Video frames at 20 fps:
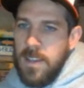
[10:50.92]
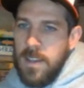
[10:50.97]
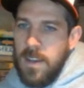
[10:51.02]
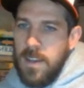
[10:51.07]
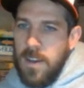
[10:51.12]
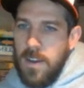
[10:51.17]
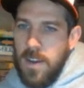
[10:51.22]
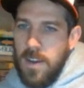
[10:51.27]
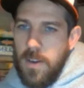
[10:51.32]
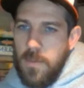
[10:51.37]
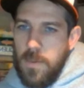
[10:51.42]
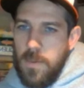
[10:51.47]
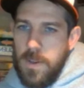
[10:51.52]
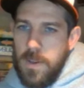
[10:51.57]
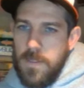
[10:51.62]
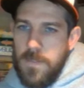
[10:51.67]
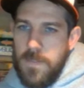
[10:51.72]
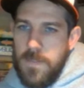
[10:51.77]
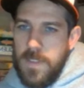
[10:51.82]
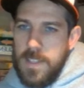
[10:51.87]
All right,
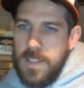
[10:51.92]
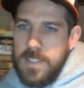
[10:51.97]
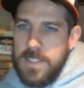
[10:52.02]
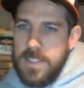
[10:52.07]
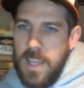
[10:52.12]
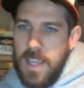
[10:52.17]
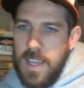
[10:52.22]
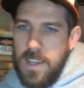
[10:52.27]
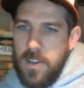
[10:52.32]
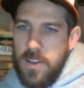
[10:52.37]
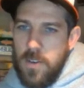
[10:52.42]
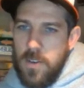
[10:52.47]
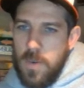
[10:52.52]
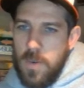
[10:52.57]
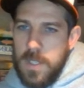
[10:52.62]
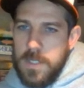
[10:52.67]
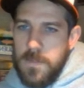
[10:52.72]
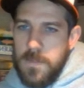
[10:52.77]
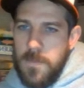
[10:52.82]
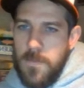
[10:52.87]
what if this angle
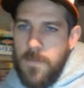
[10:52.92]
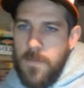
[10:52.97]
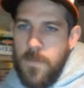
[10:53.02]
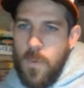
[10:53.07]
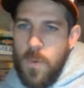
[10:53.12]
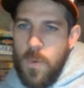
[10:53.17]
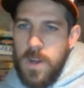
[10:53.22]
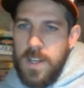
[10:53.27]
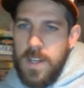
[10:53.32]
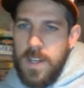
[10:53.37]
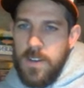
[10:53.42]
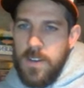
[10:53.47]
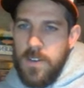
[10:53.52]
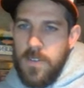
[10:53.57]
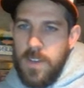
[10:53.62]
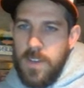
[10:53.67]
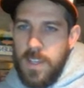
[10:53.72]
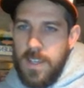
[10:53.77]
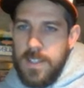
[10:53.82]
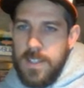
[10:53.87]
was 40
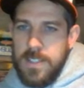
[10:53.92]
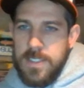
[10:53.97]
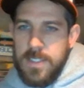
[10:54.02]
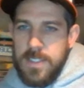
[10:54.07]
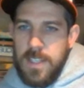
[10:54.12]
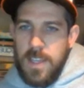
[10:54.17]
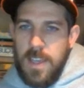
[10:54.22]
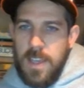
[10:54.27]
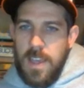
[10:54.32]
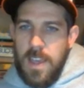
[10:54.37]
degrees